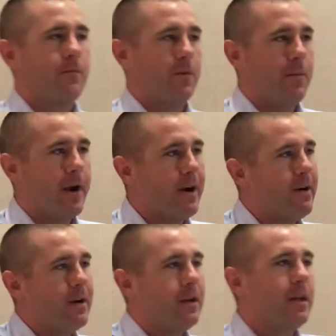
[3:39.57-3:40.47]
From
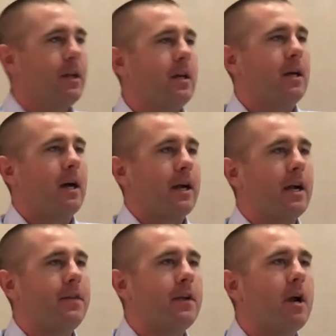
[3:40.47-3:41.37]
there, I
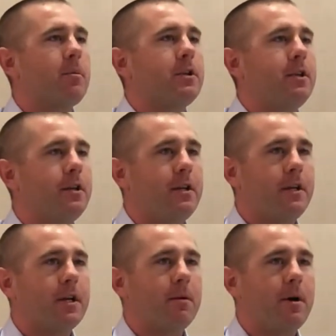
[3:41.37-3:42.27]
got the opportunity
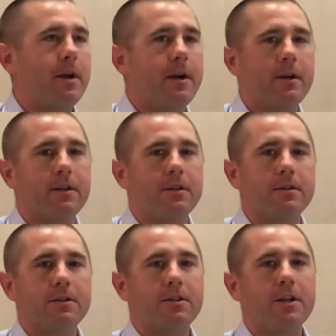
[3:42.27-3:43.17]
to come out here
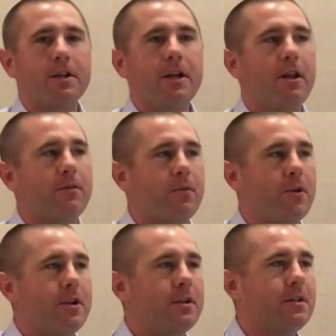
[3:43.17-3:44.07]
to sunny
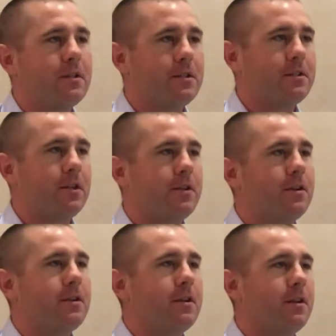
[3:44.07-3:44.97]
California,
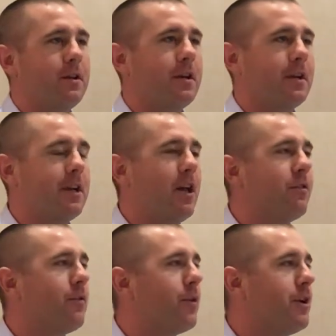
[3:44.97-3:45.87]
southern
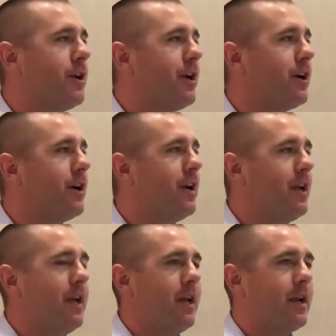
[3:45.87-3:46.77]
California
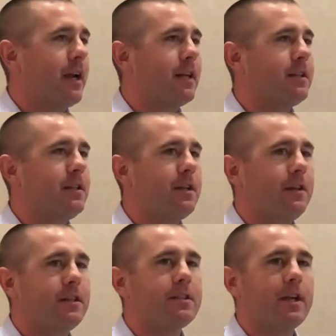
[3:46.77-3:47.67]
here, and I got to take
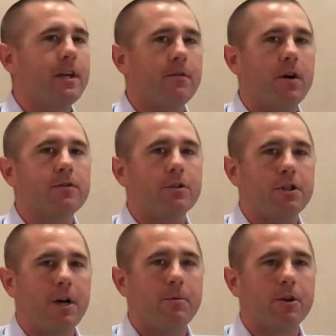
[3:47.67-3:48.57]
the executive officer
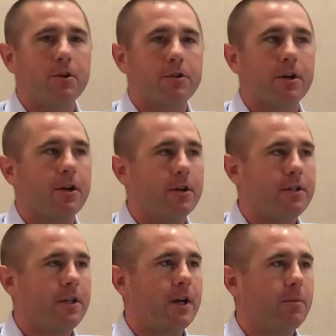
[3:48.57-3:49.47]
job on the Coast Guard cutter
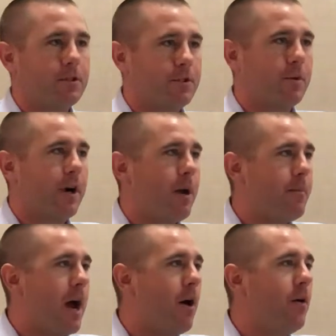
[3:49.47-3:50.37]
Sea Otter, which is where I am
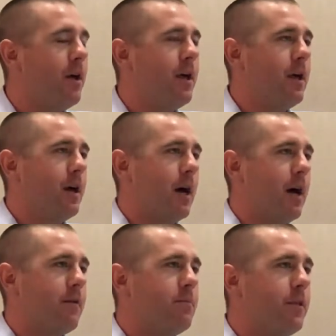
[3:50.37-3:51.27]
now.
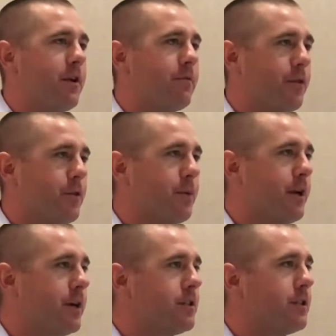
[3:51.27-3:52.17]
I've been there for 3
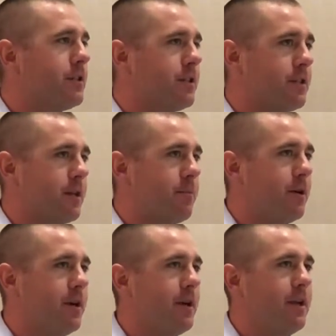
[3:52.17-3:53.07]
years this
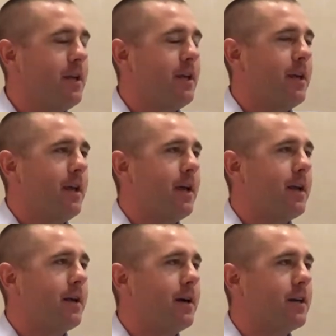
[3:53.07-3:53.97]
December,
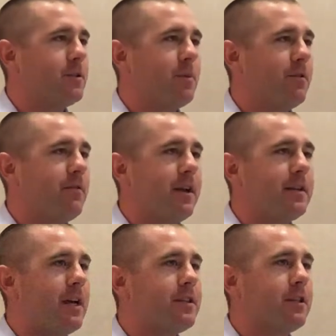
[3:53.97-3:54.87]
and it's been a
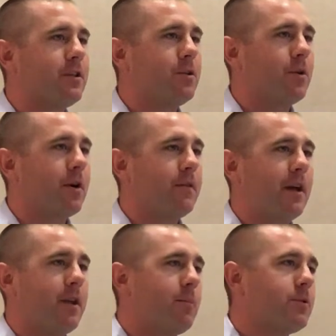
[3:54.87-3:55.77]
fantastic tour. I've
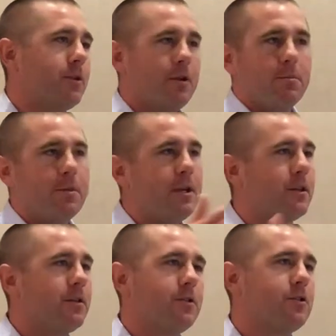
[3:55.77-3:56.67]
got the opportunity to meet
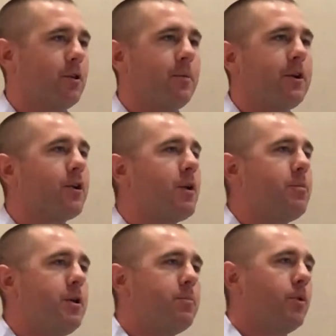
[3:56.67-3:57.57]
so many great
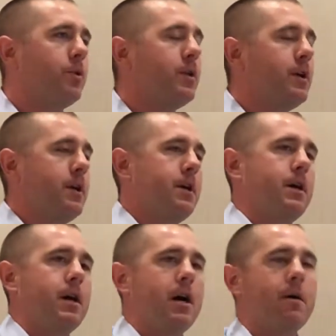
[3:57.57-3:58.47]
people
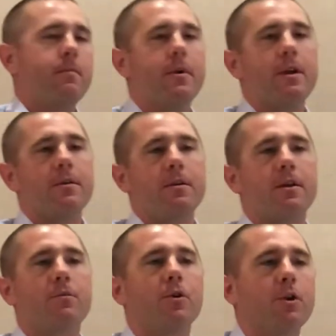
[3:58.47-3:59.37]

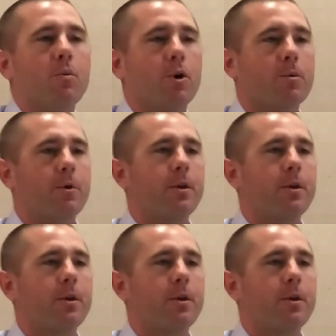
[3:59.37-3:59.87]
and really work